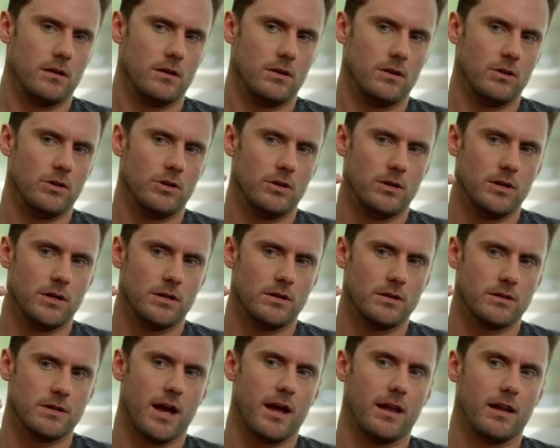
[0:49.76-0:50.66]
you
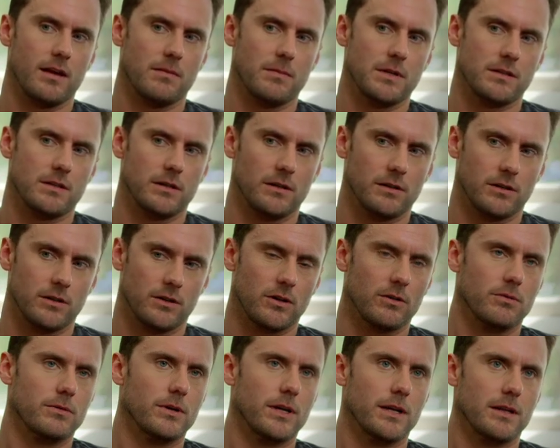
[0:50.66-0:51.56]
didn't tell him until it
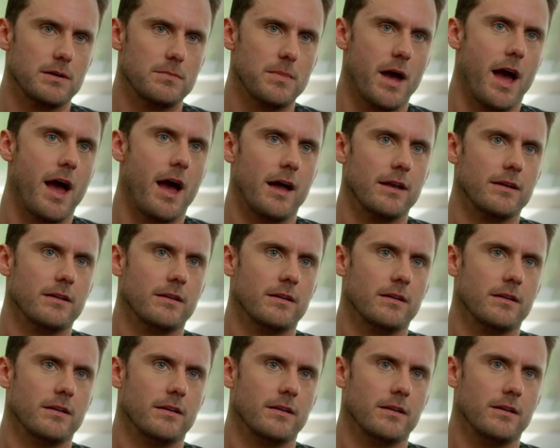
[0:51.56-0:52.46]
got really bad.
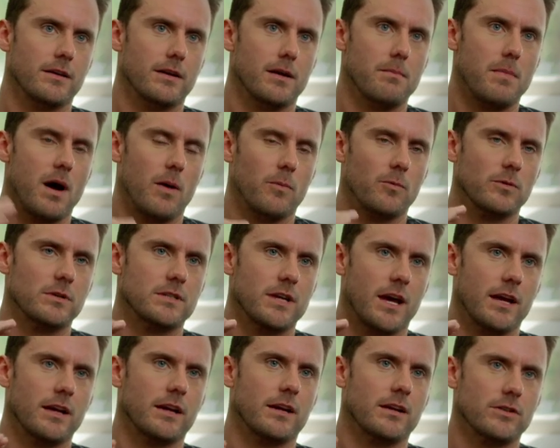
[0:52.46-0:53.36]
You know, Mum would
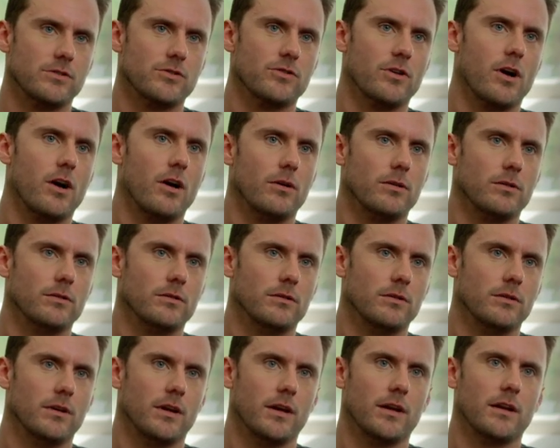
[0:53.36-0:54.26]
take control
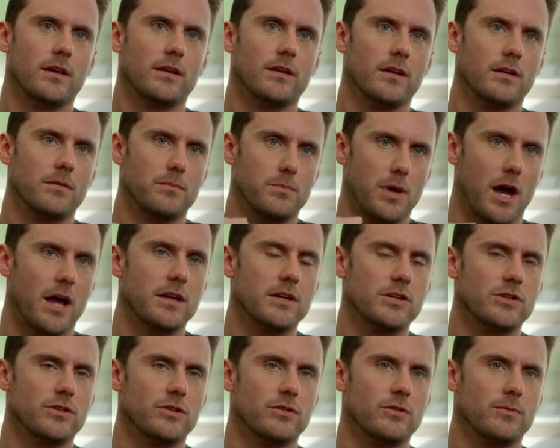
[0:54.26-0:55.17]
and
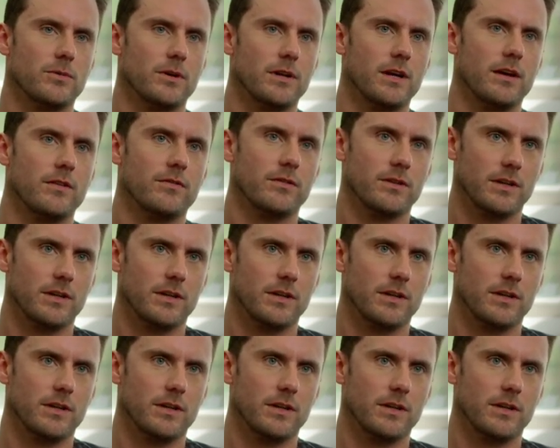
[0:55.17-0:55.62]
punish you and whatever